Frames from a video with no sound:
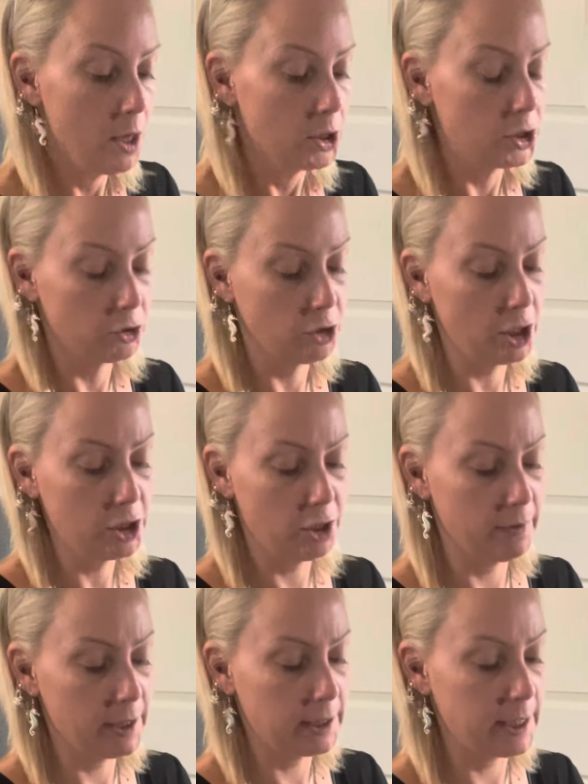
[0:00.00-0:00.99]
So trust
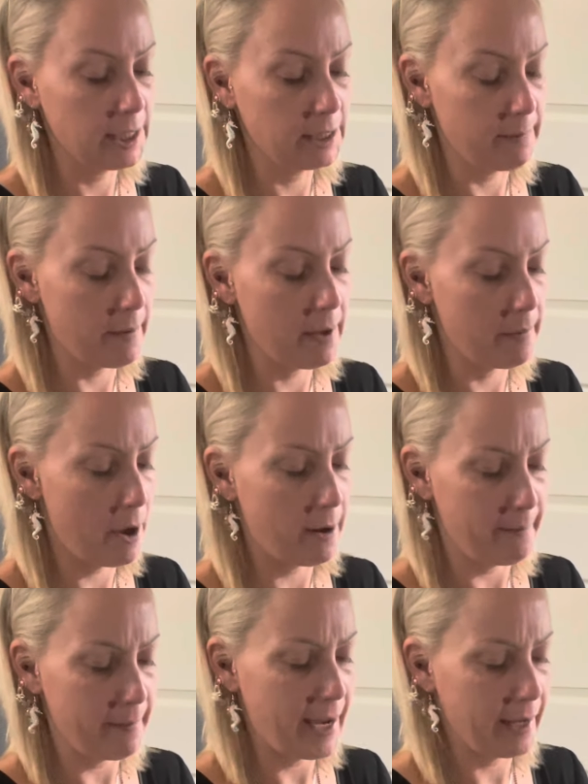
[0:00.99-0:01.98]
your instincts, maybe about a
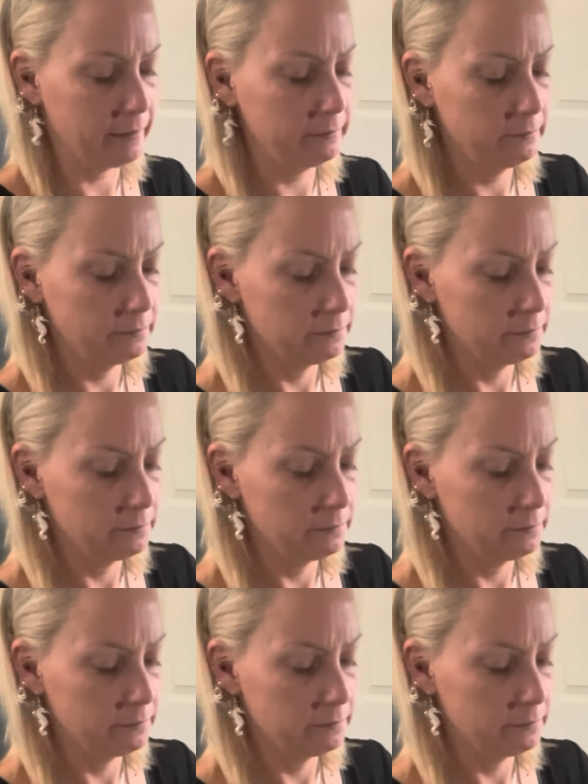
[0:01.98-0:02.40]
man.